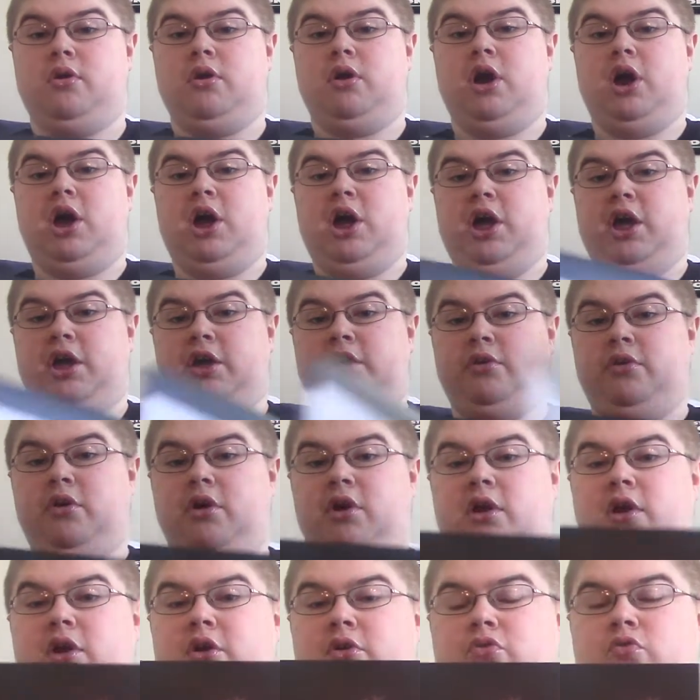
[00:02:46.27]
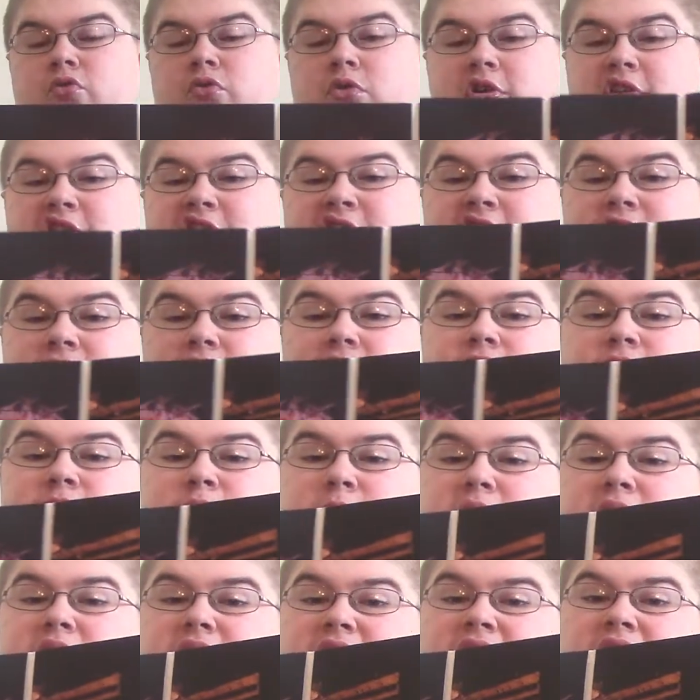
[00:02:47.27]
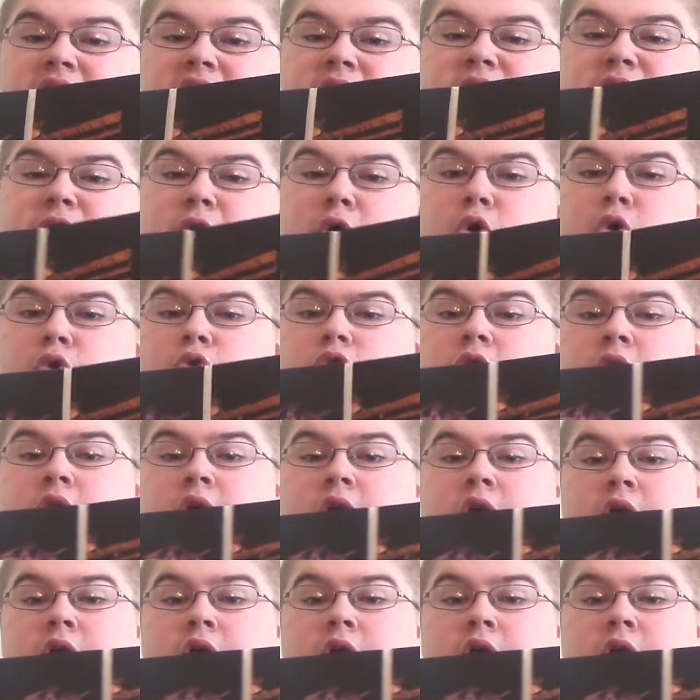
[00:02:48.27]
Of course, I love me a gatefold,